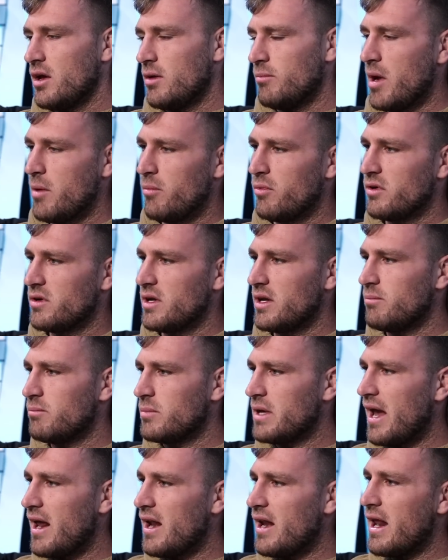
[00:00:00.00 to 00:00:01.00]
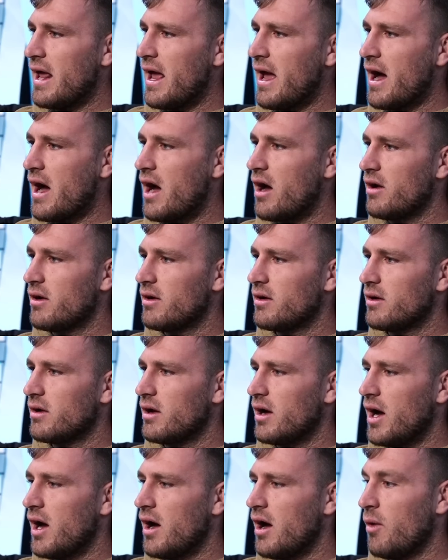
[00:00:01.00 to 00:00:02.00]
Remember him getting out.
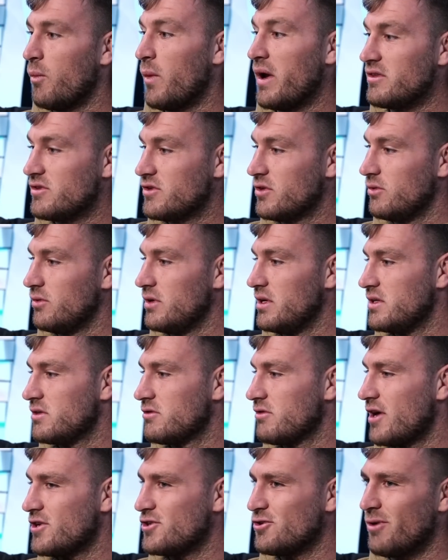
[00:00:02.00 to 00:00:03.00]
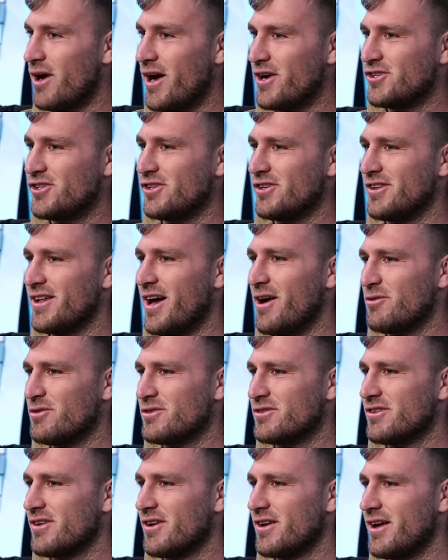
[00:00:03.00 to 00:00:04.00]
I went to his graduation. That
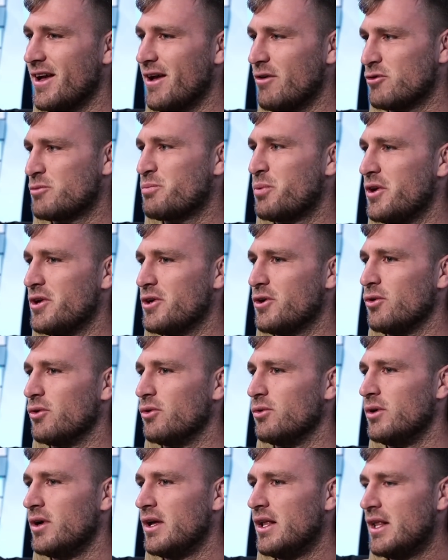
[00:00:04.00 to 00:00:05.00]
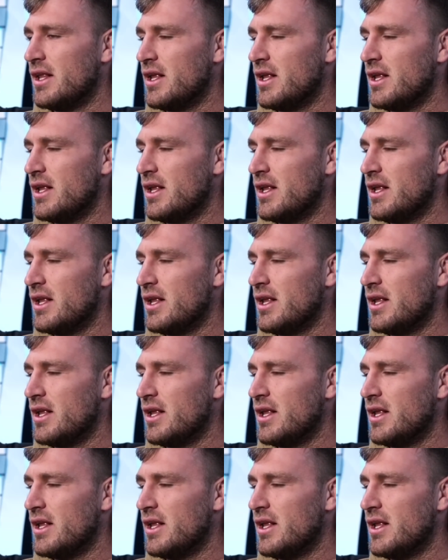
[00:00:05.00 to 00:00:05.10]
was it was pretty cool.